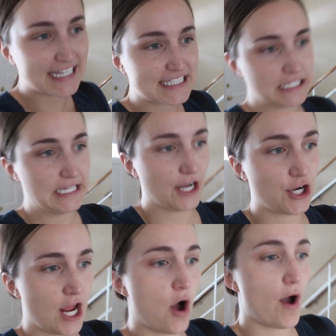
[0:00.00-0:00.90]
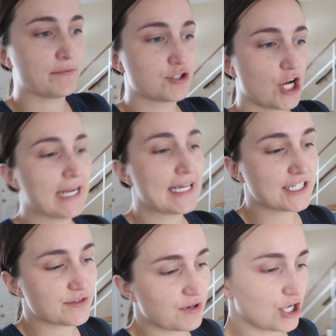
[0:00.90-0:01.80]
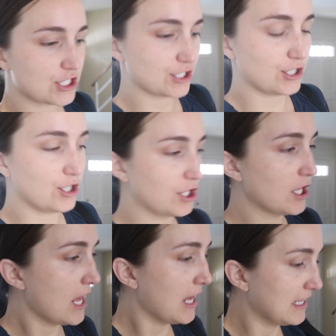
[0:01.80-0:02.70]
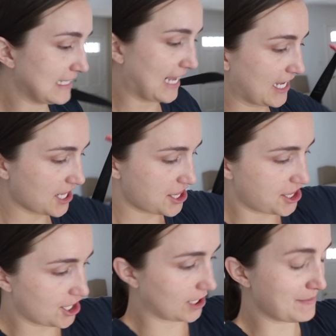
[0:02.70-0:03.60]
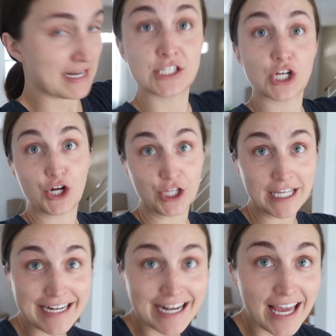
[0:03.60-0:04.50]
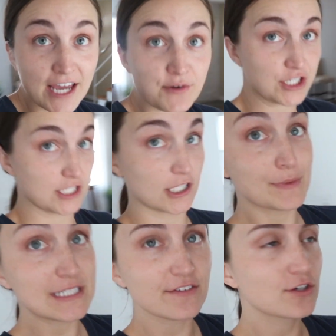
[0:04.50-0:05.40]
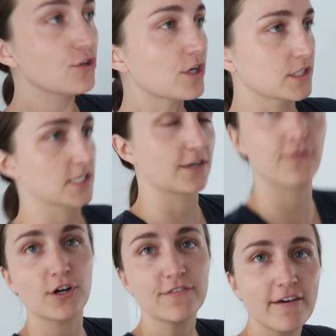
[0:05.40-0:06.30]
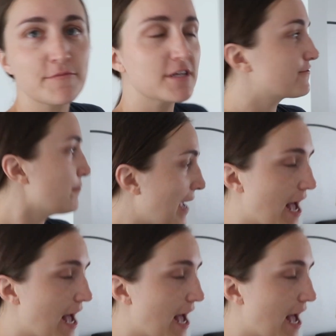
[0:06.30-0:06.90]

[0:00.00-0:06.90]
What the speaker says: It's later now. I'm trying to get to rehearsal like 30 minutes early today, which is a little bit difficult because it's like 45 minutes from my